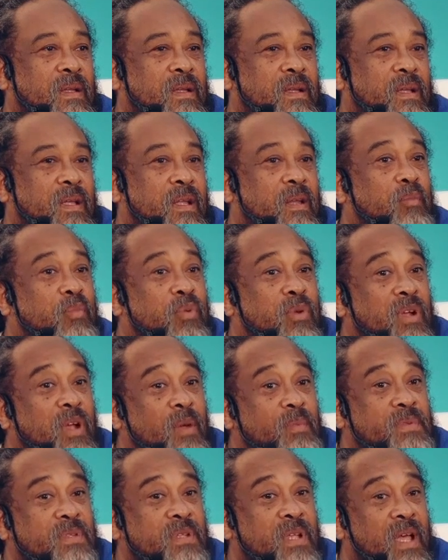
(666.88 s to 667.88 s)
And
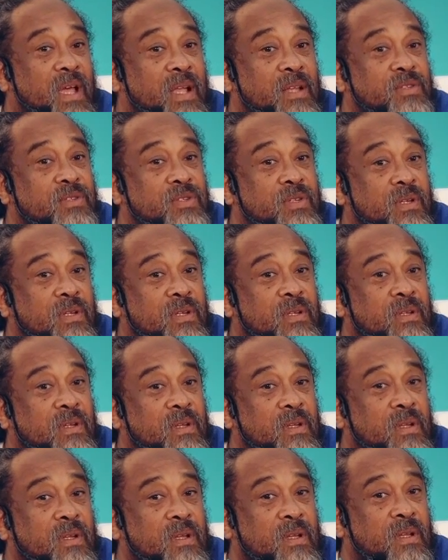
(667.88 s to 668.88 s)
perhaps the answer
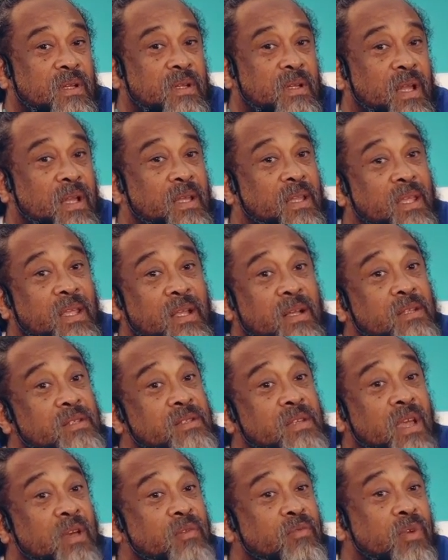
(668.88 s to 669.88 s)
that
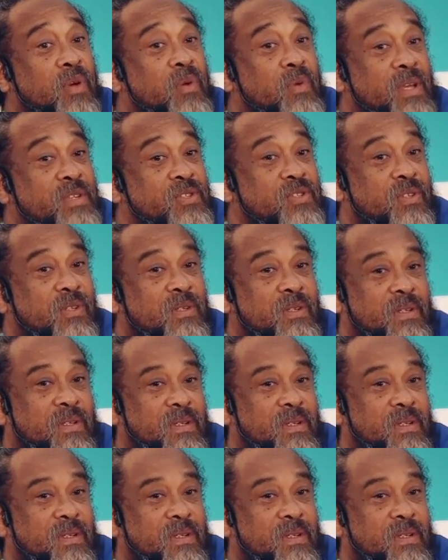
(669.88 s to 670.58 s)
kills every question.